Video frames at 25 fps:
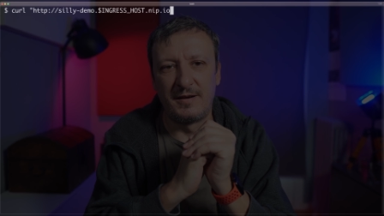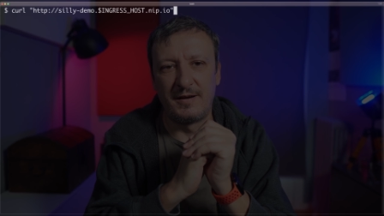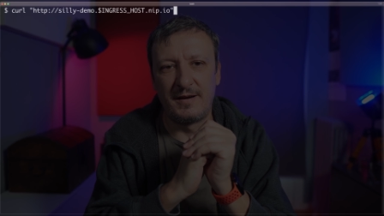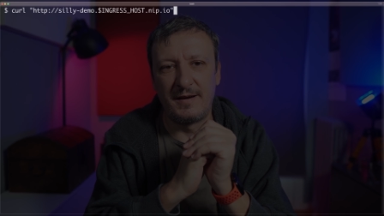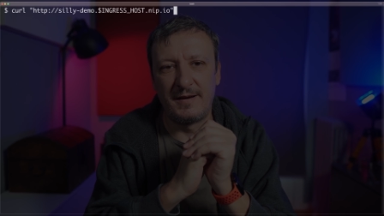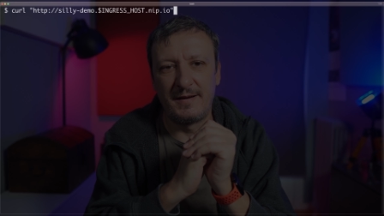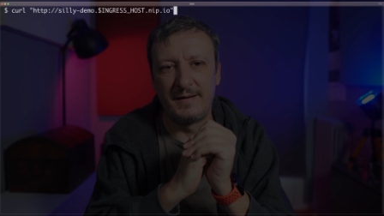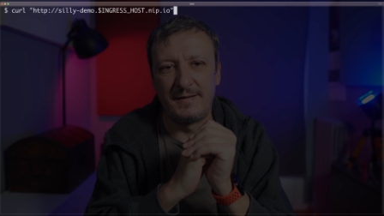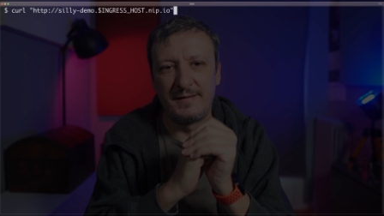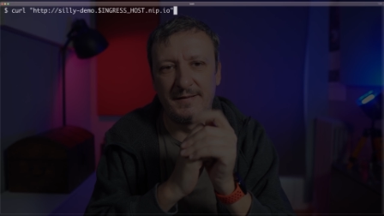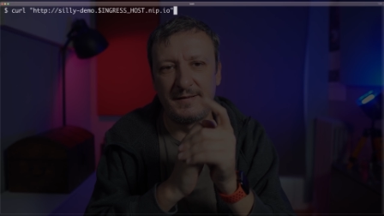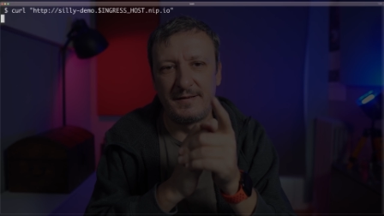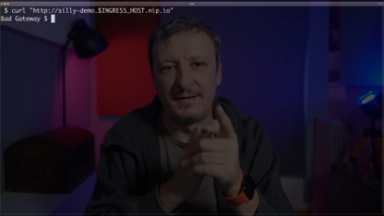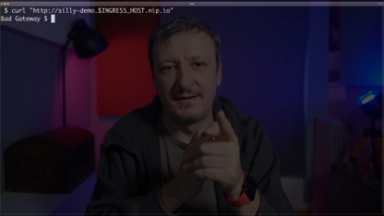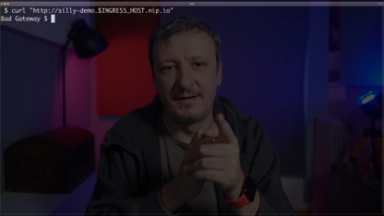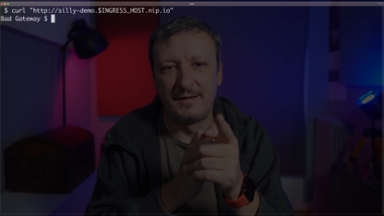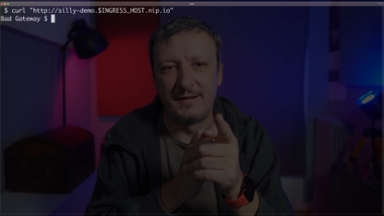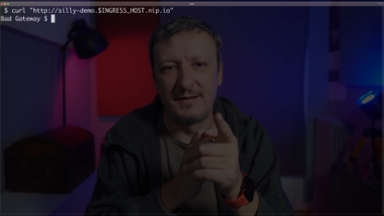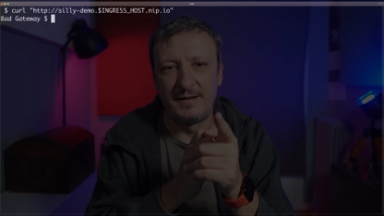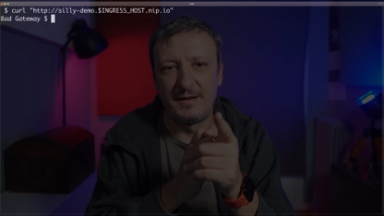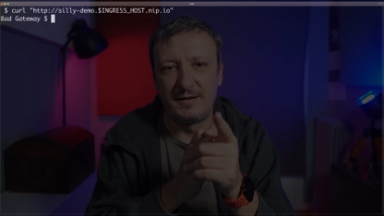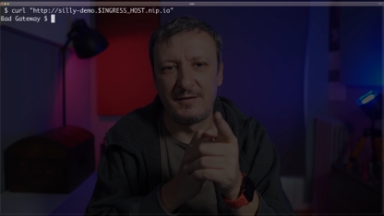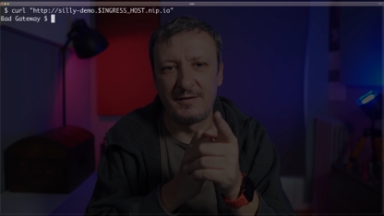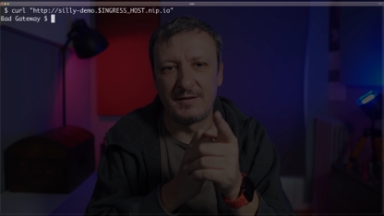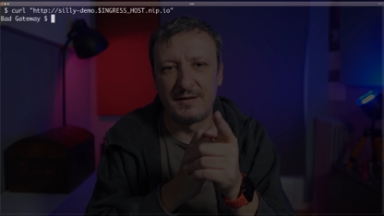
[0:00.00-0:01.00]
and
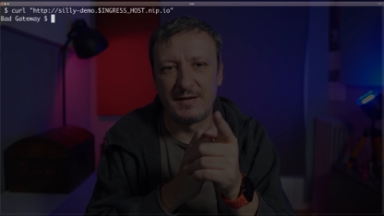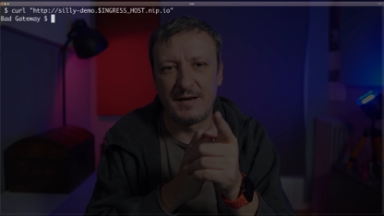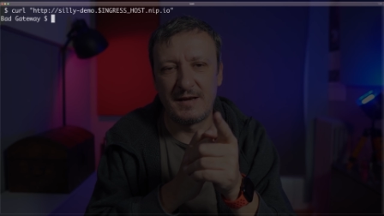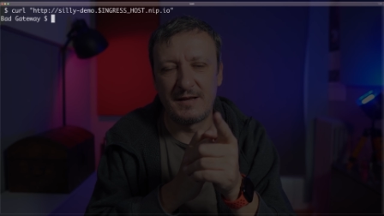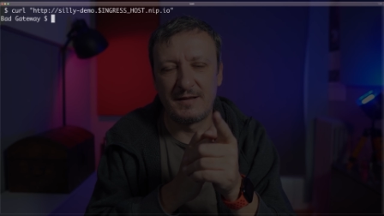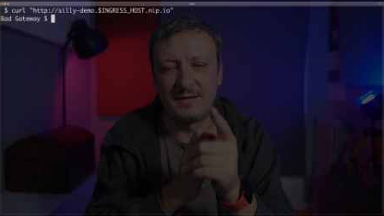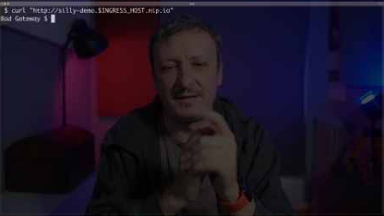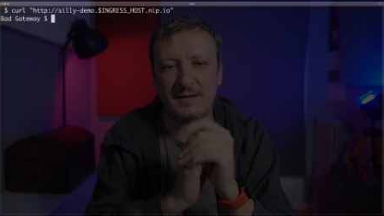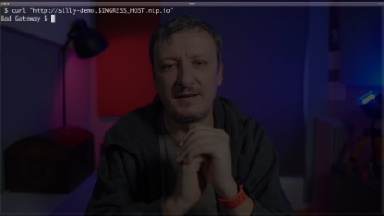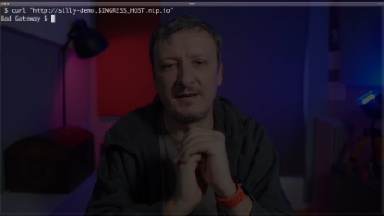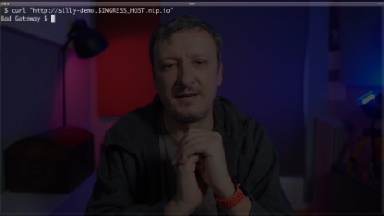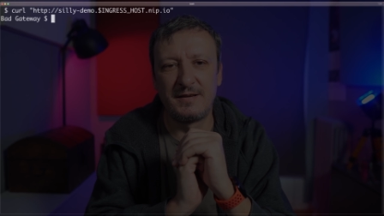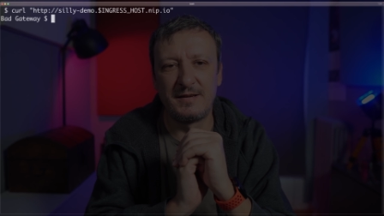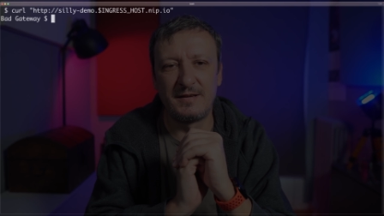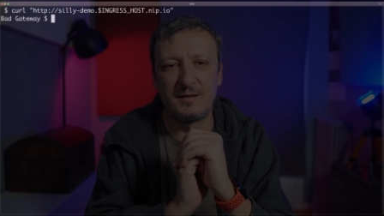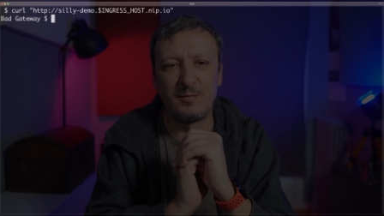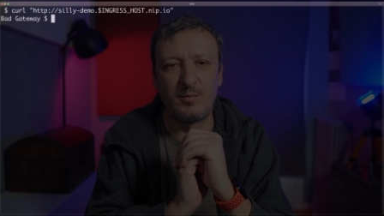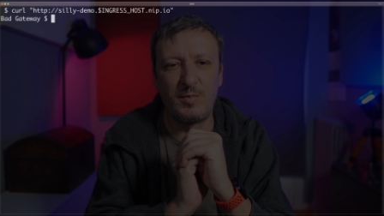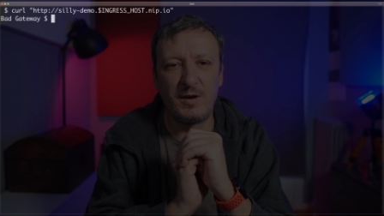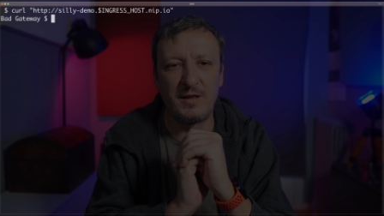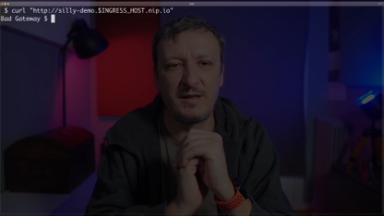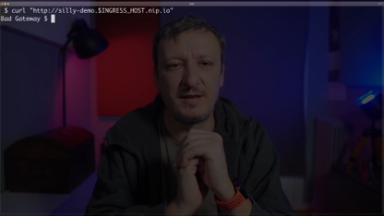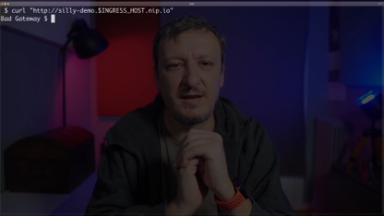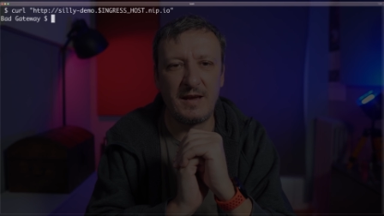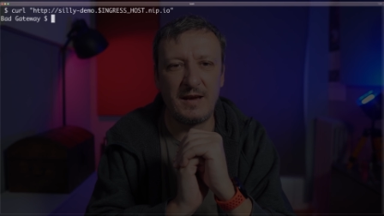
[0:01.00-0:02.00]
the result is
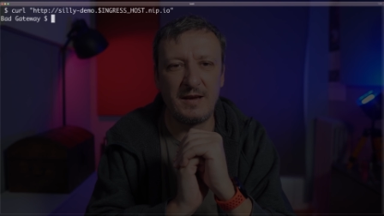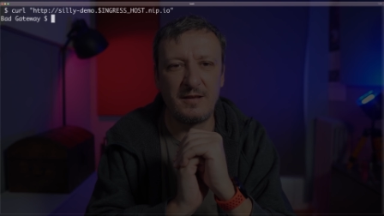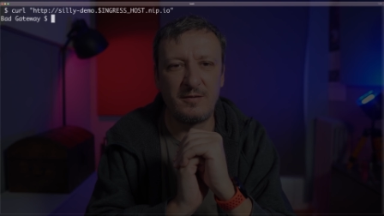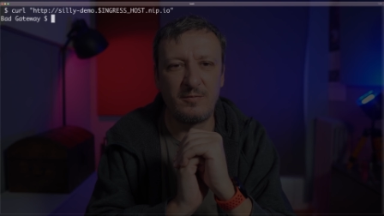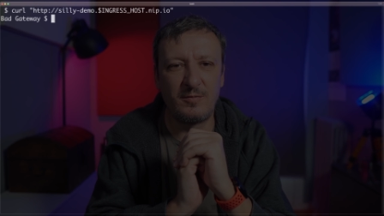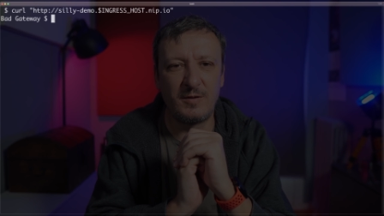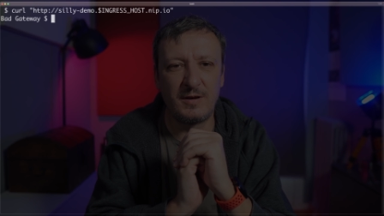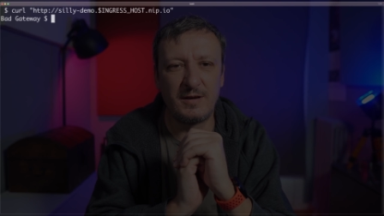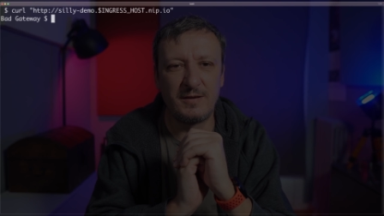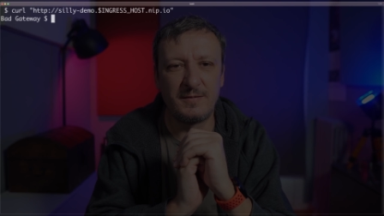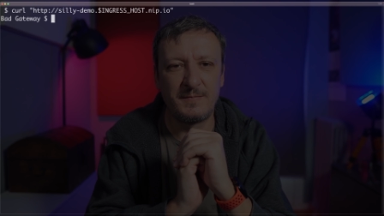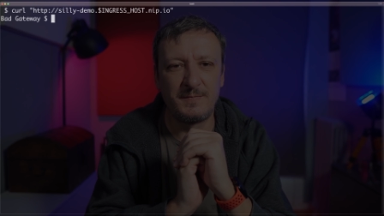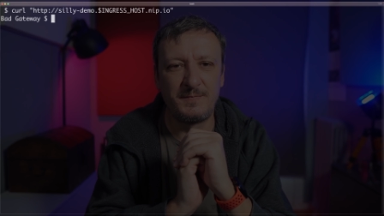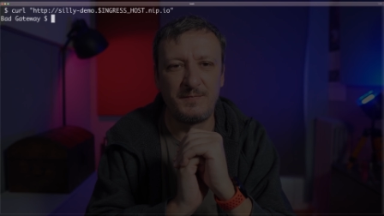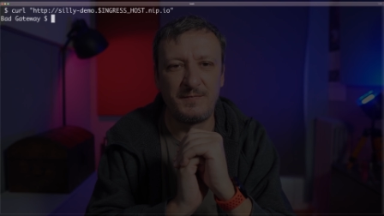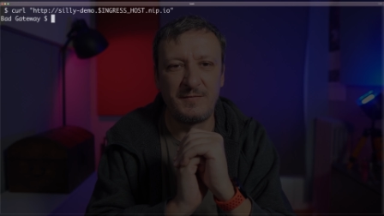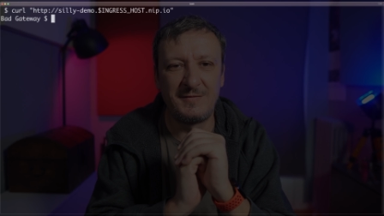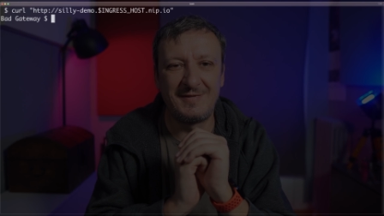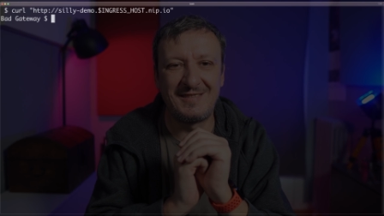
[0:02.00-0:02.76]
bad gateway?